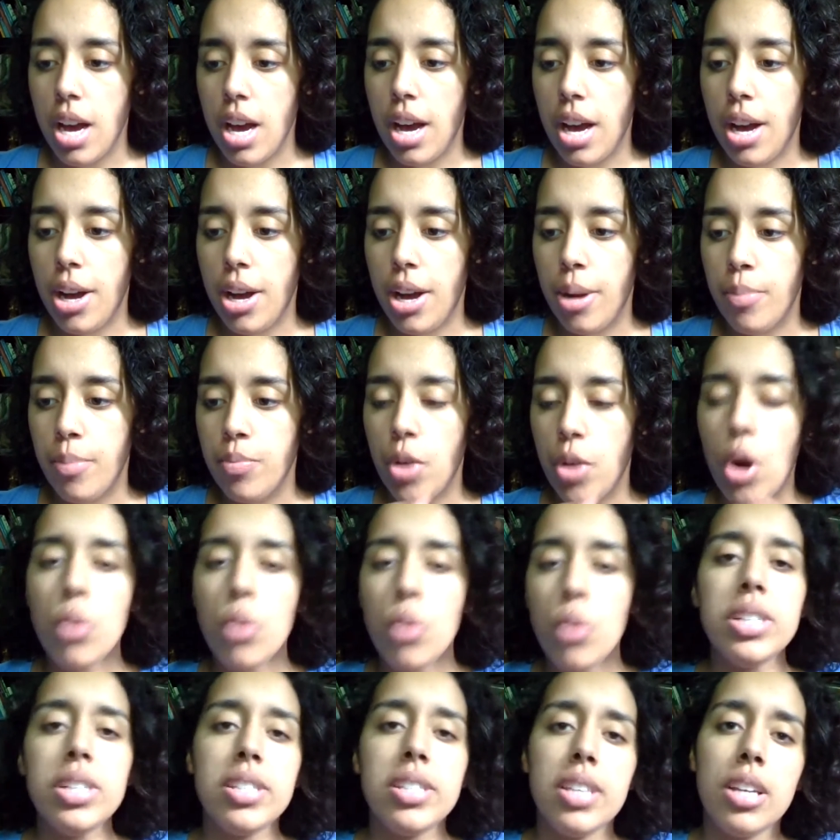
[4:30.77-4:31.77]
Um,
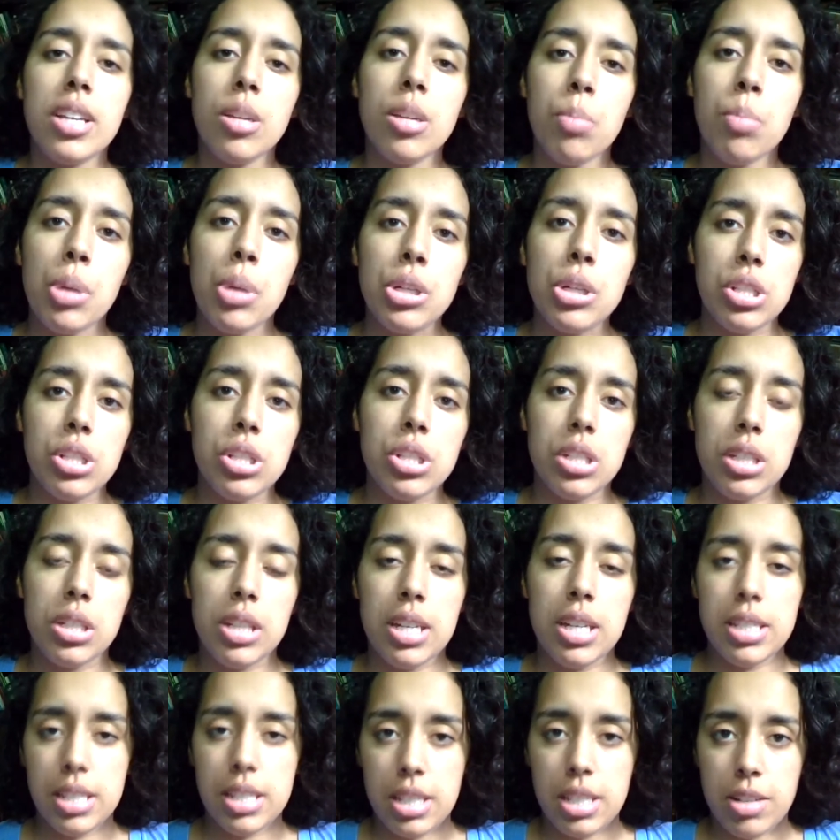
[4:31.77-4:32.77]
always send a
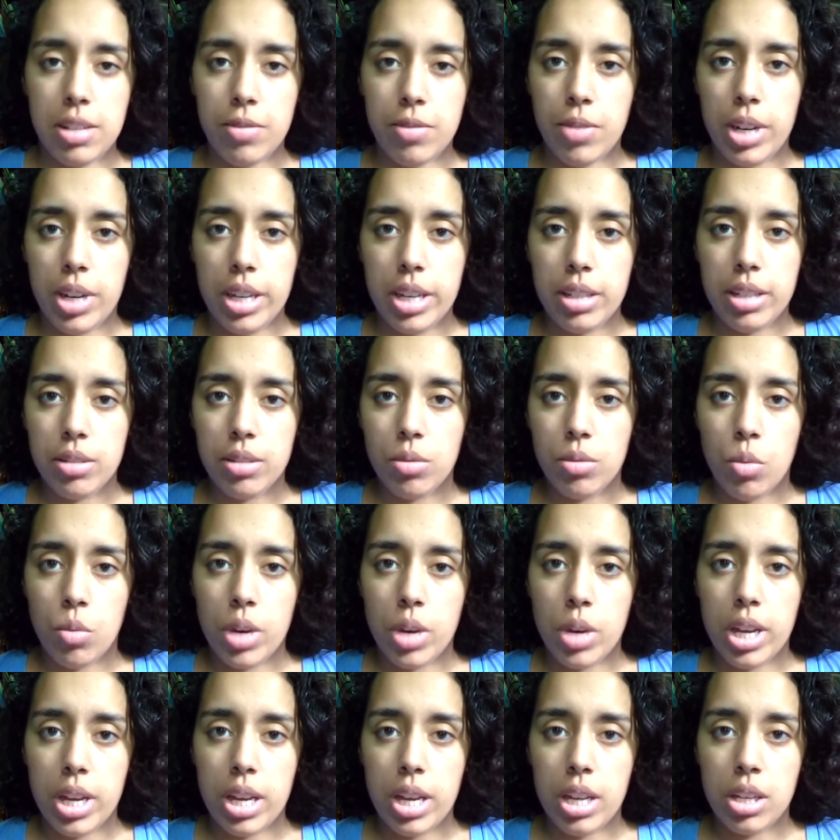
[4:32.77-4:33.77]
personalized invite
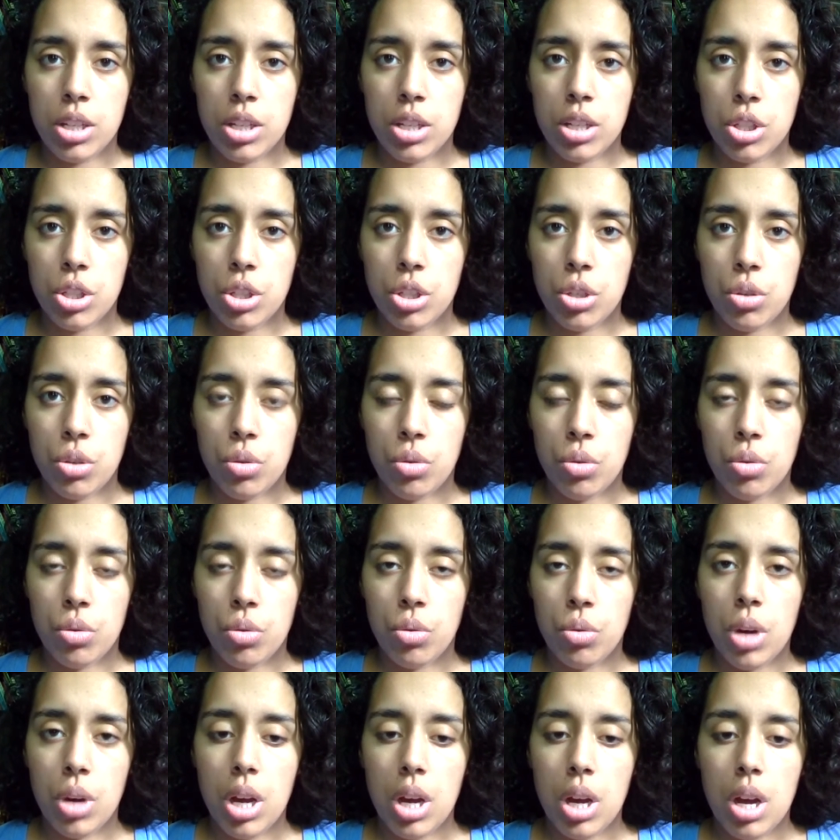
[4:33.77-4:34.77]
when
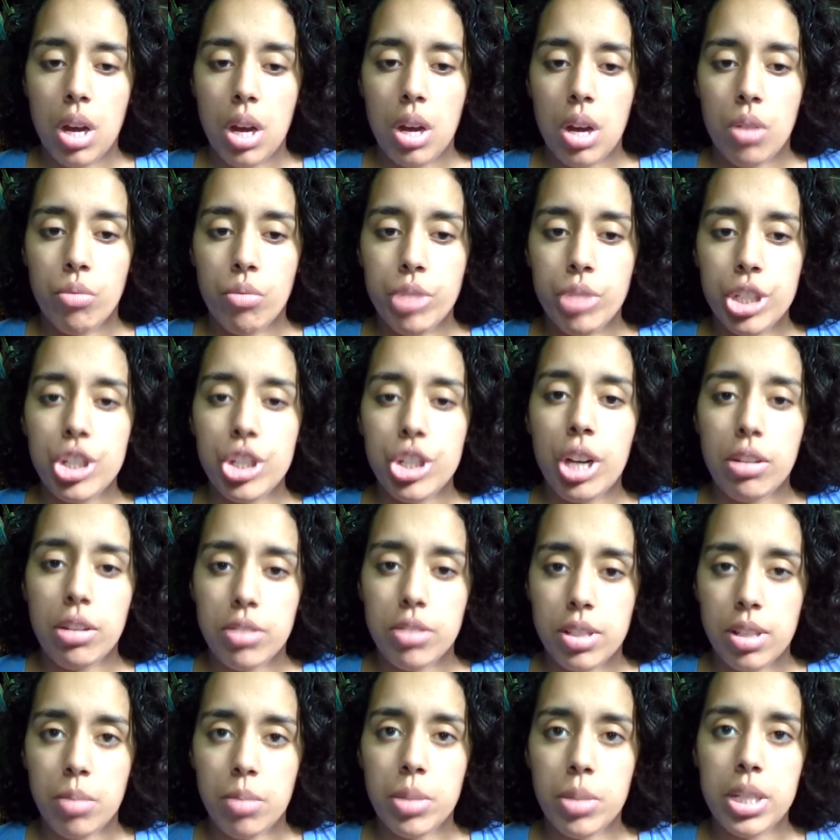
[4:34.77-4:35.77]
you reach out
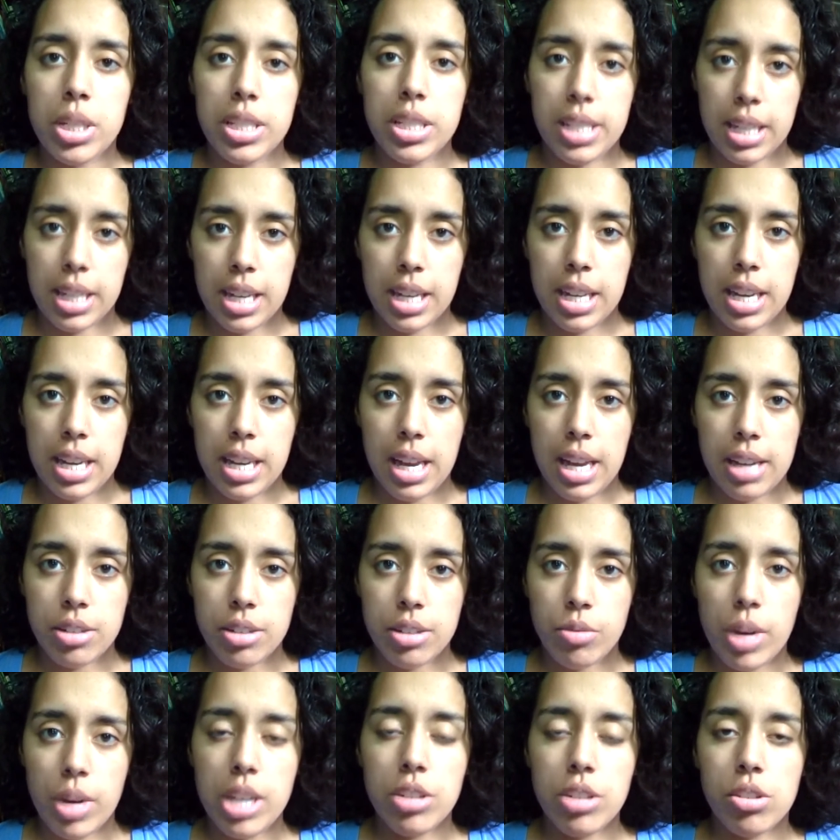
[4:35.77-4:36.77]
to somebody to
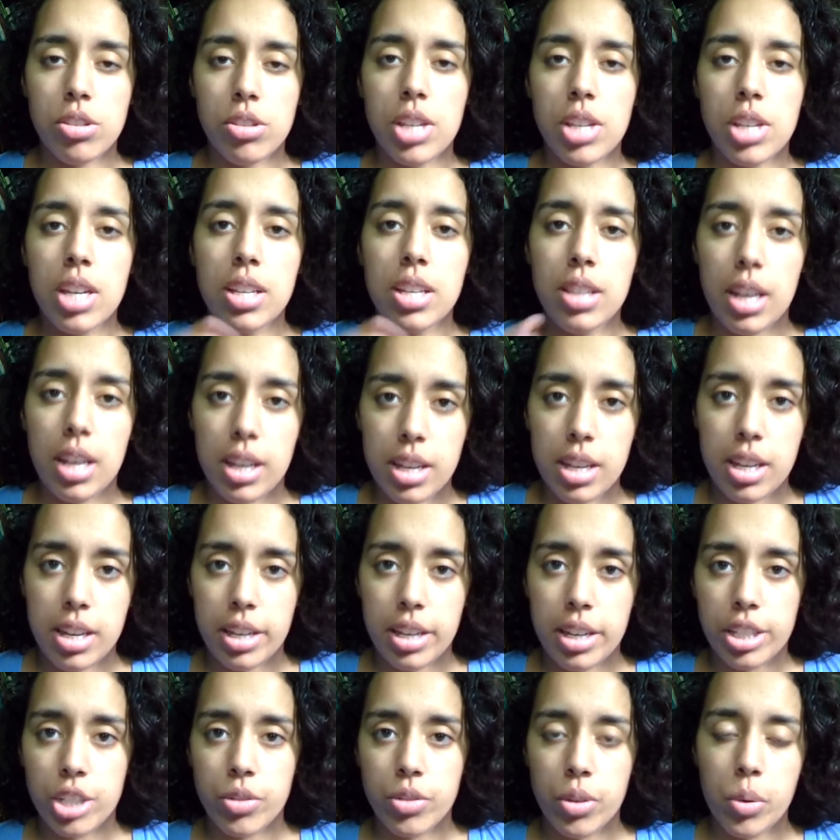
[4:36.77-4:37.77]
connect, right? You're sending that
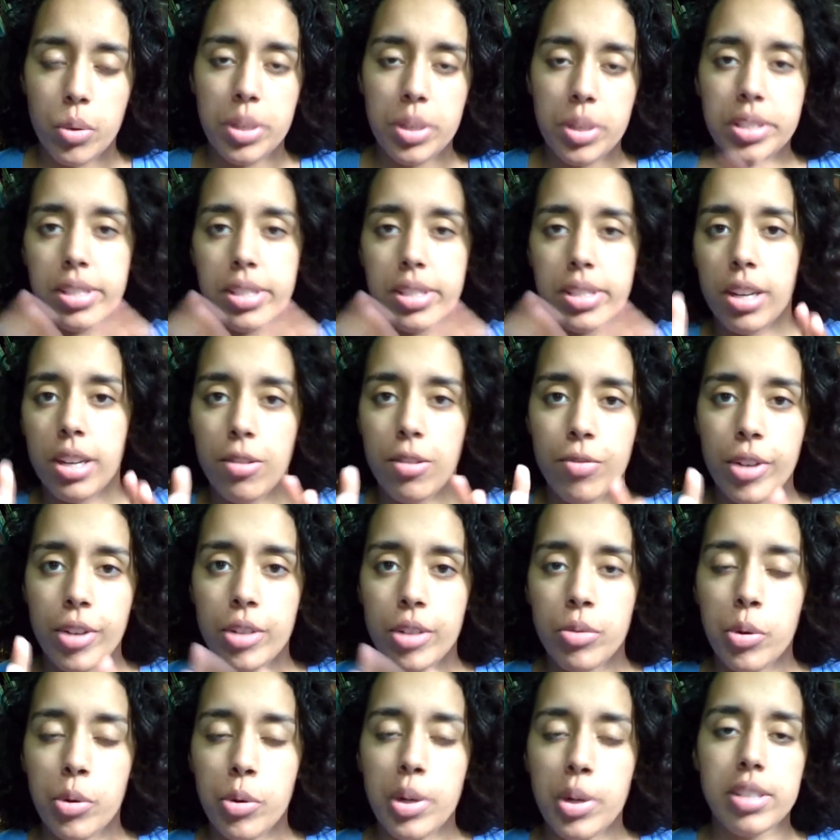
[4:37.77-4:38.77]
connection request. It's like a
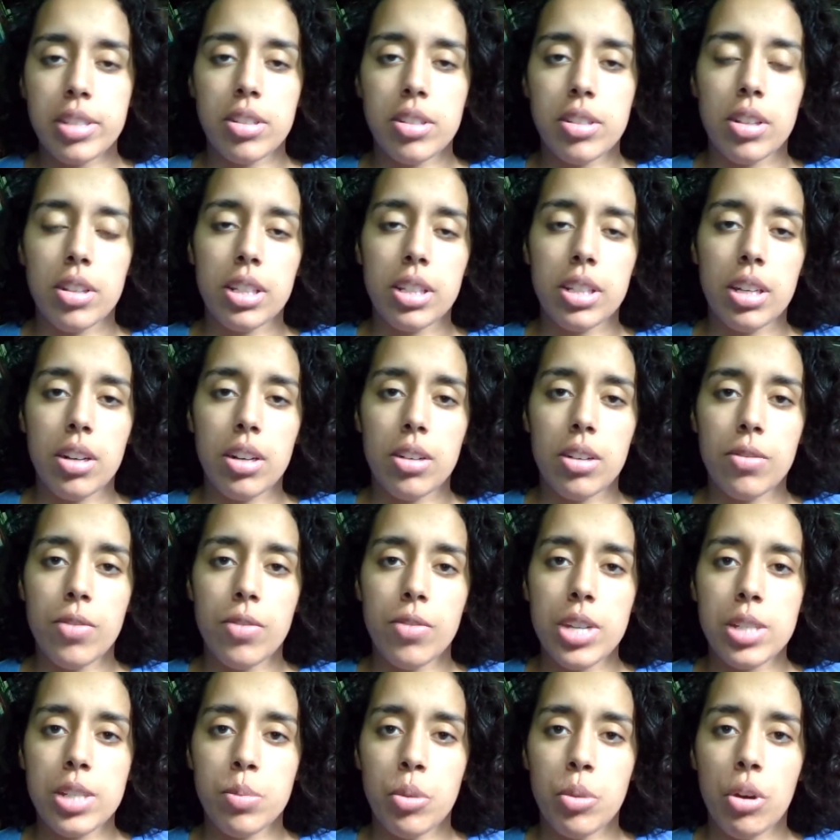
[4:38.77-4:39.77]
friend request on on
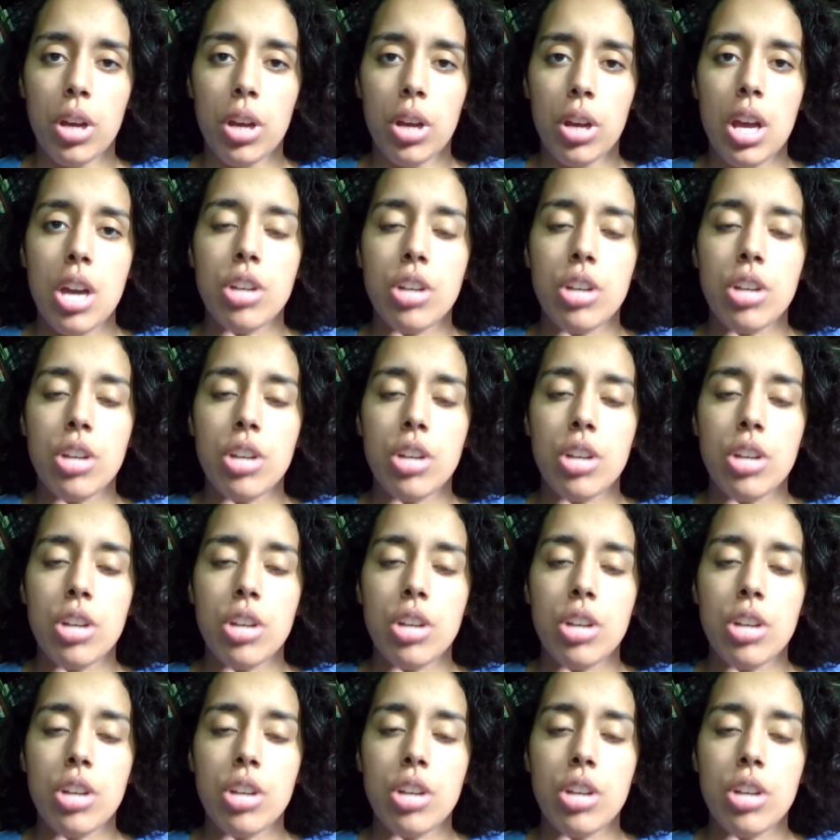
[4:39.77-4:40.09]
Facebook.